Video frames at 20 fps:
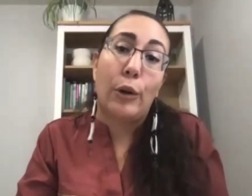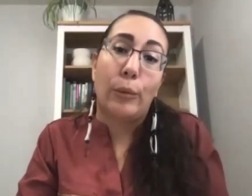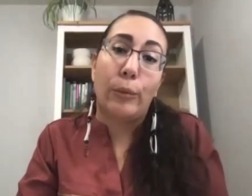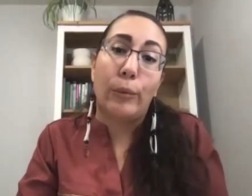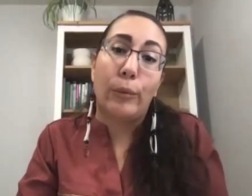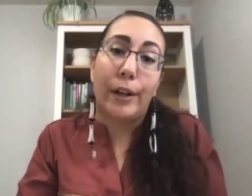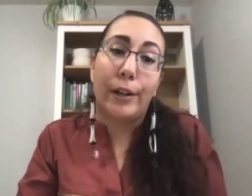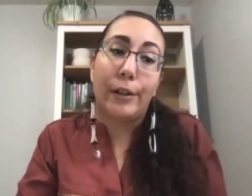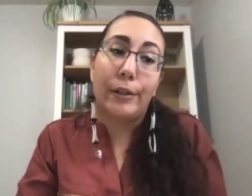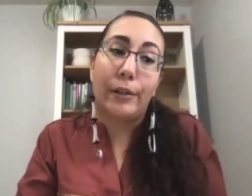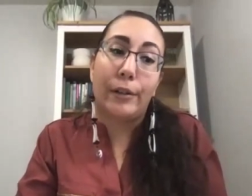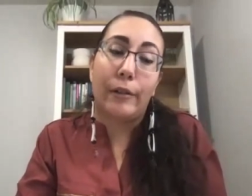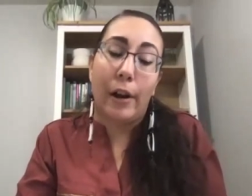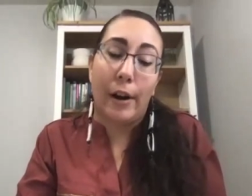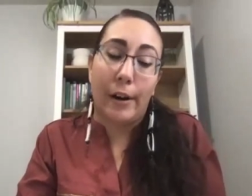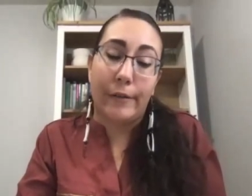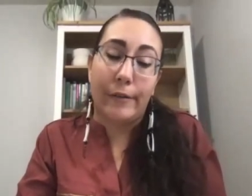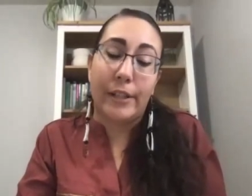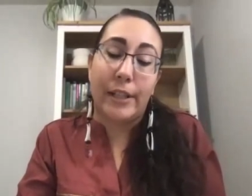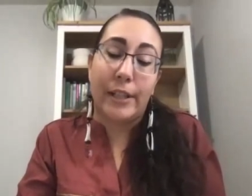where
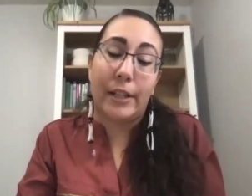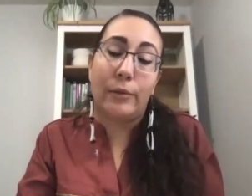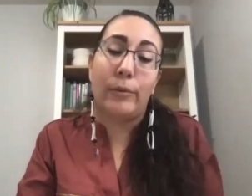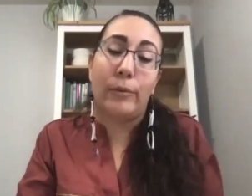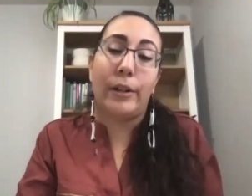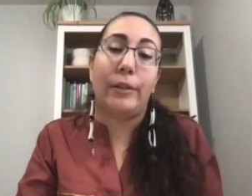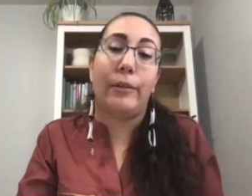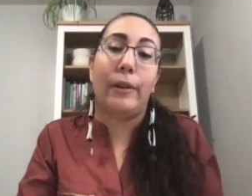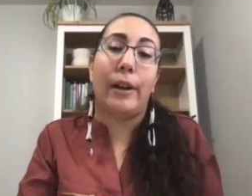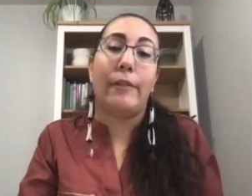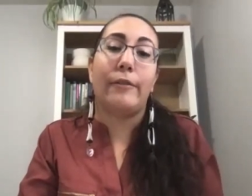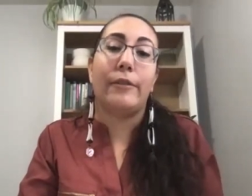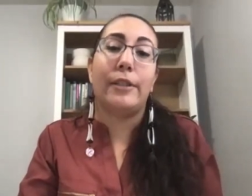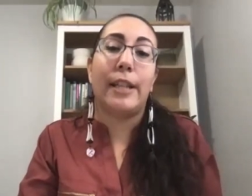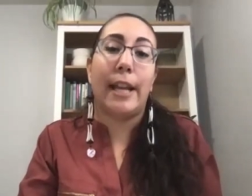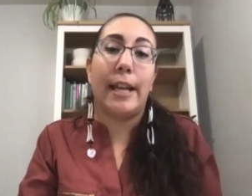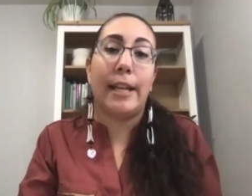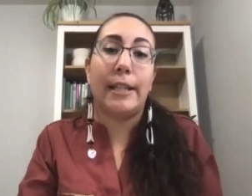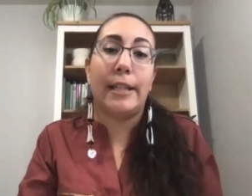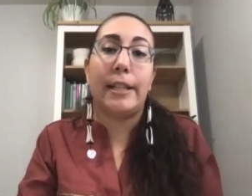harvested, where you have
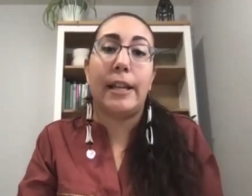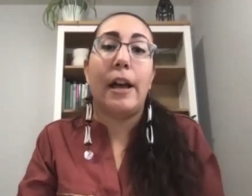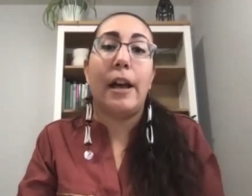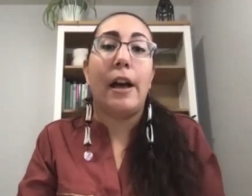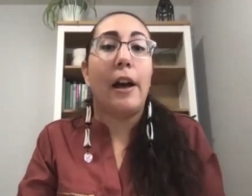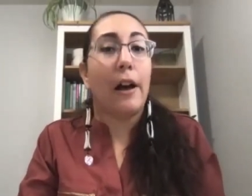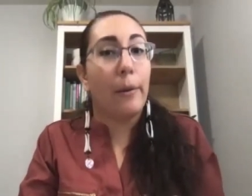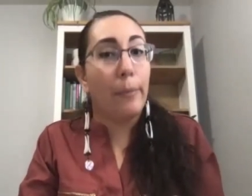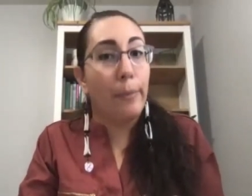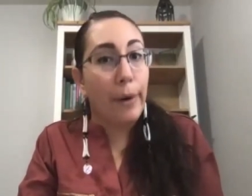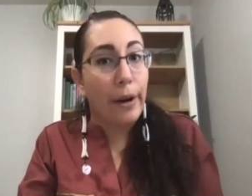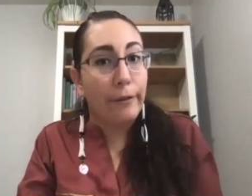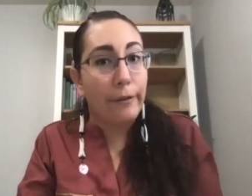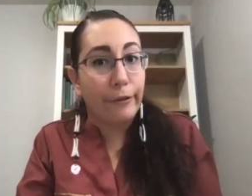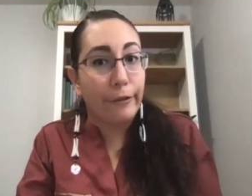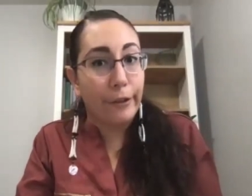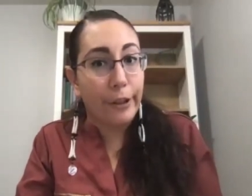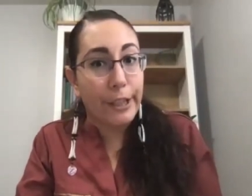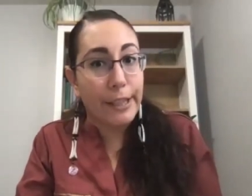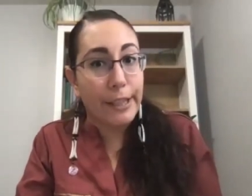days above
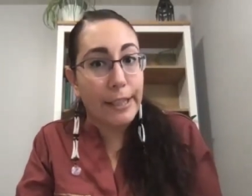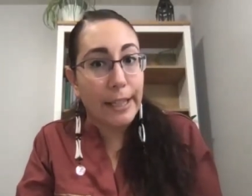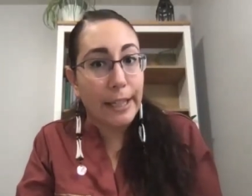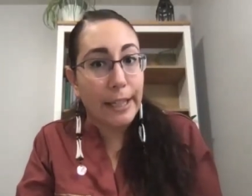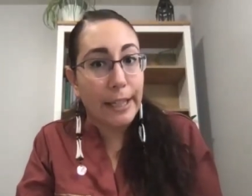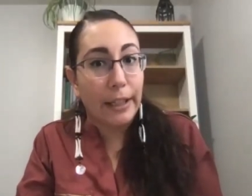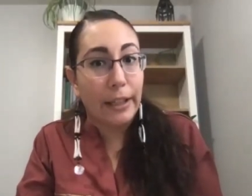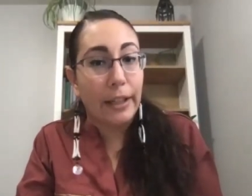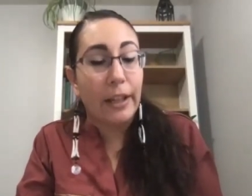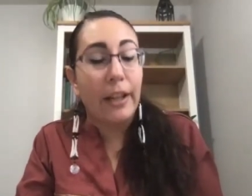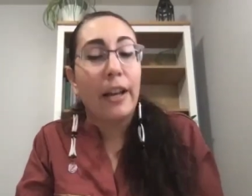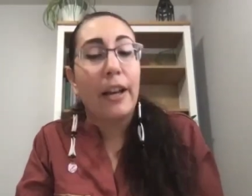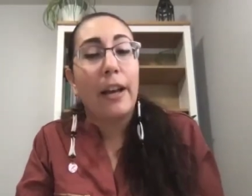freezing